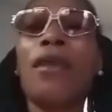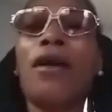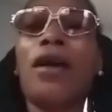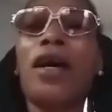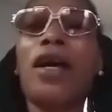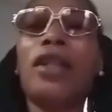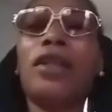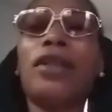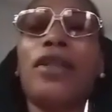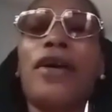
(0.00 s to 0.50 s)

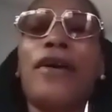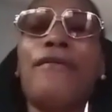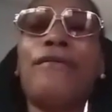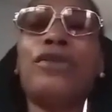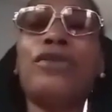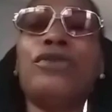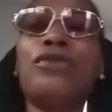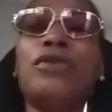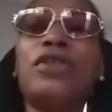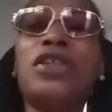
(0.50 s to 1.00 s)
I love
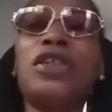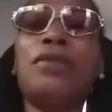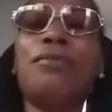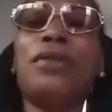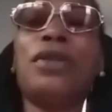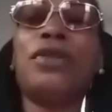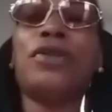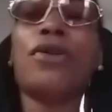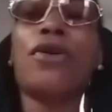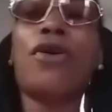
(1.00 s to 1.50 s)
you. You need
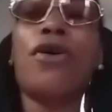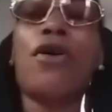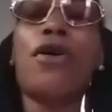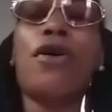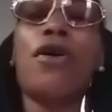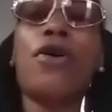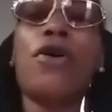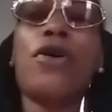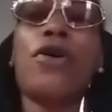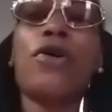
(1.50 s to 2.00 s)
me to
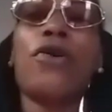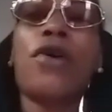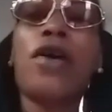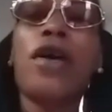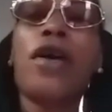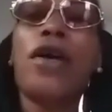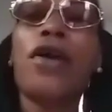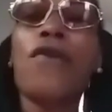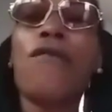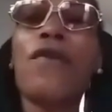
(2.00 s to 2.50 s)
call.
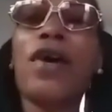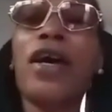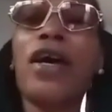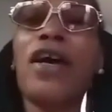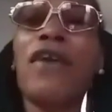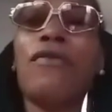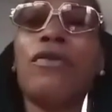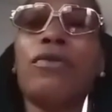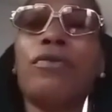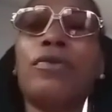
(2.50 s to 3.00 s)
If I
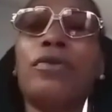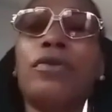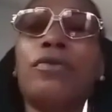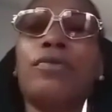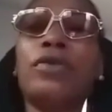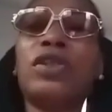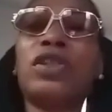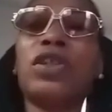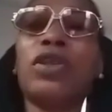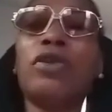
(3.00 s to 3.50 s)
haven't
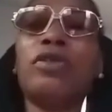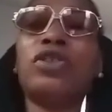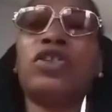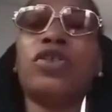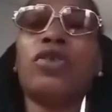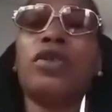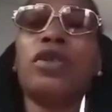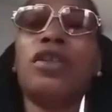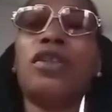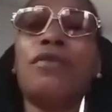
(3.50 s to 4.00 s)
returned
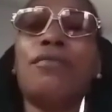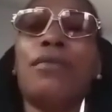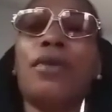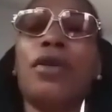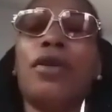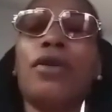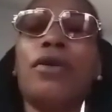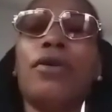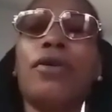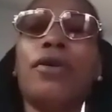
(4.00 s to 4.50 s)
your
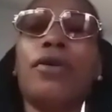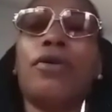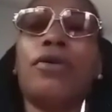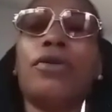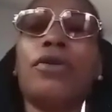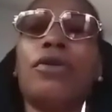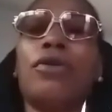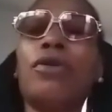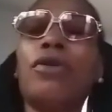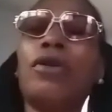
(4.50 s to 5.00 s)

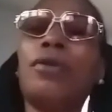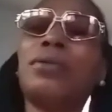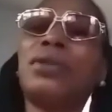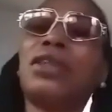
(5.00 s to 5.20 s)
email, you know what I'm